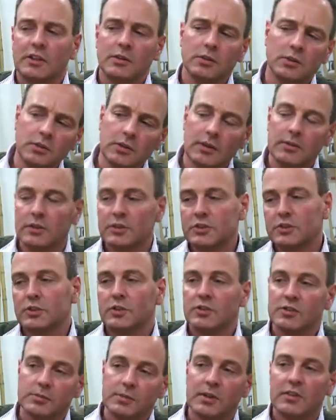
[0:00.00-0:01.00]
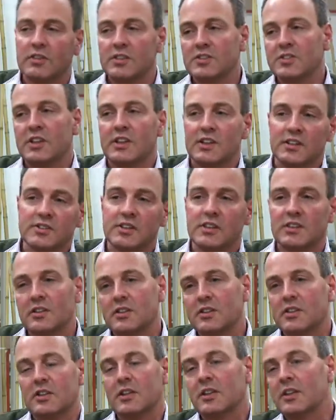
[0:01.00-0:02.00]
oh, I'm not sure, it's a bit risky, is it?
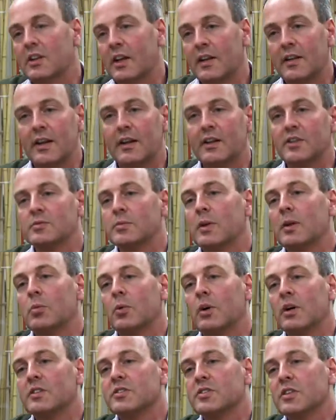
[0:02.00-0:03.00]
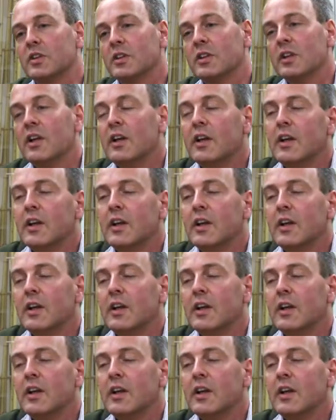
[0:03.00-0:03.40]
And they'll explain why it's not.